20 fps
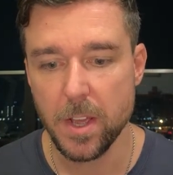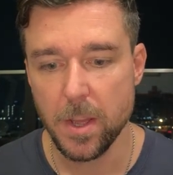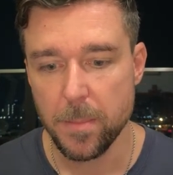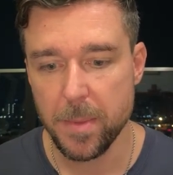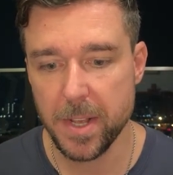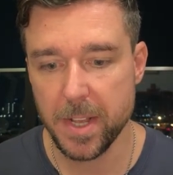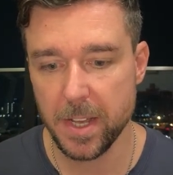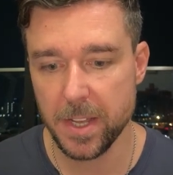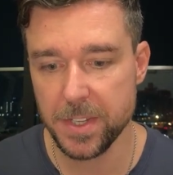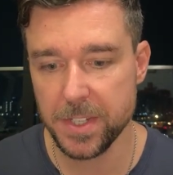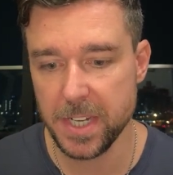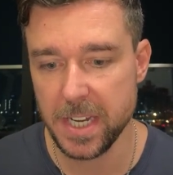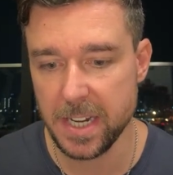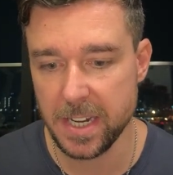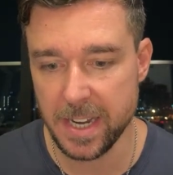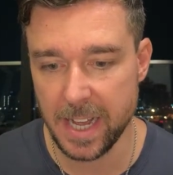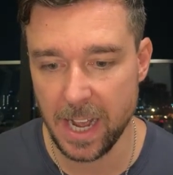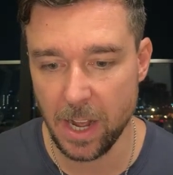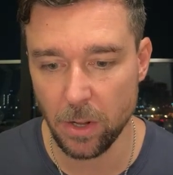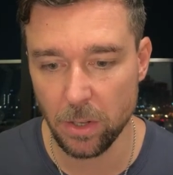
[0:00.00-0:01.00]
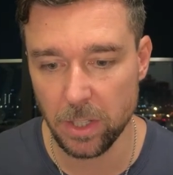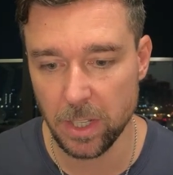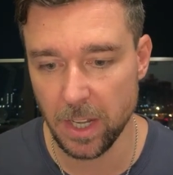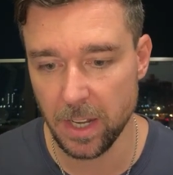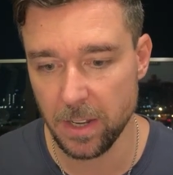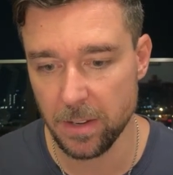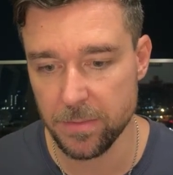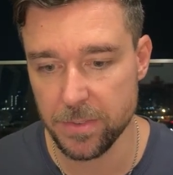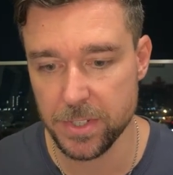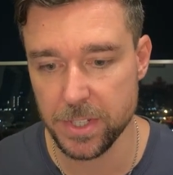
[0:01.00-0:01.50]
because he now
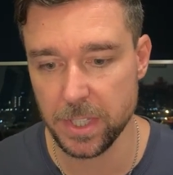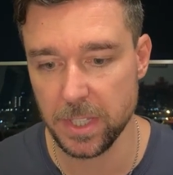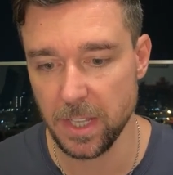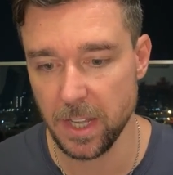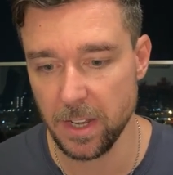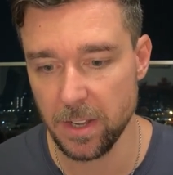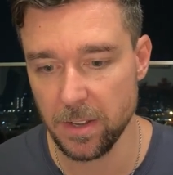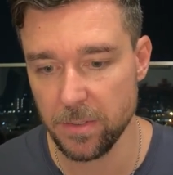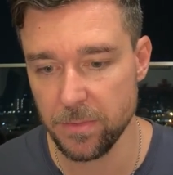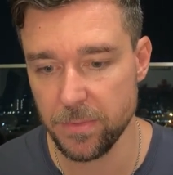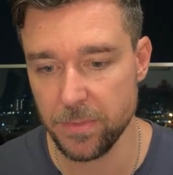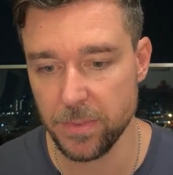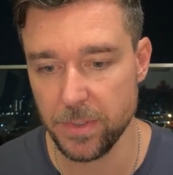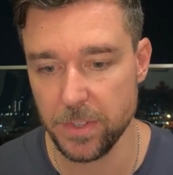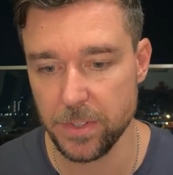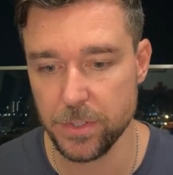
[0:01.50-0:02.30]
loves to